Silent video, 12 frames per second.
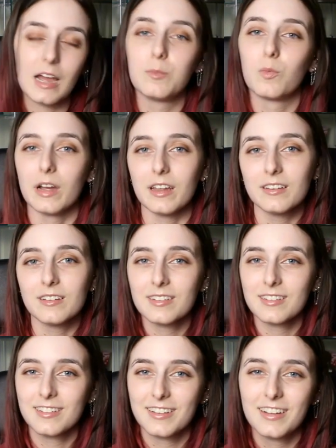I'm white.
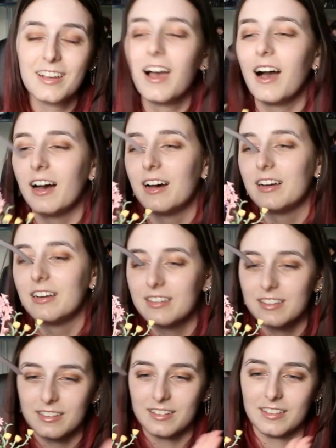By
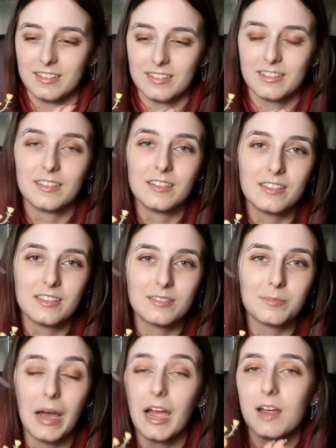
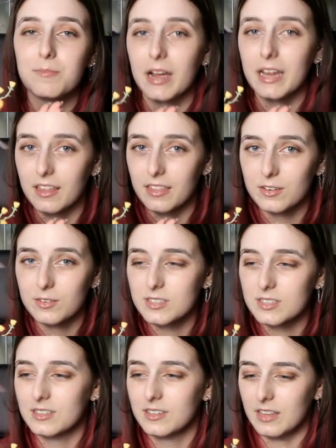
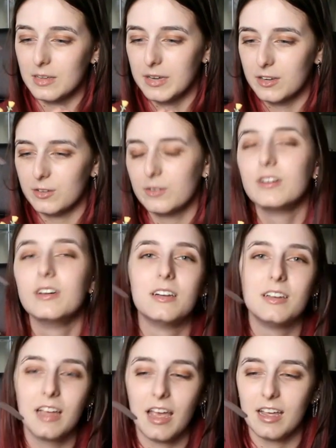Myethos, the Miku,
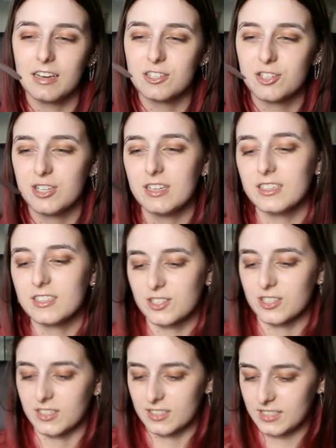and she is
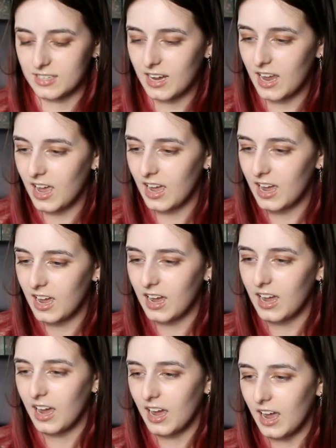just
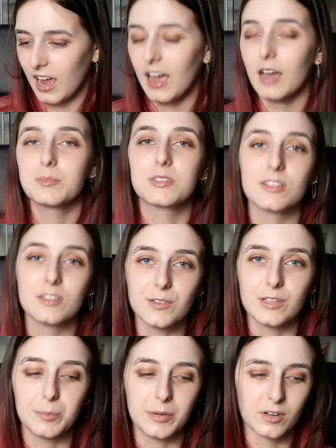absolutely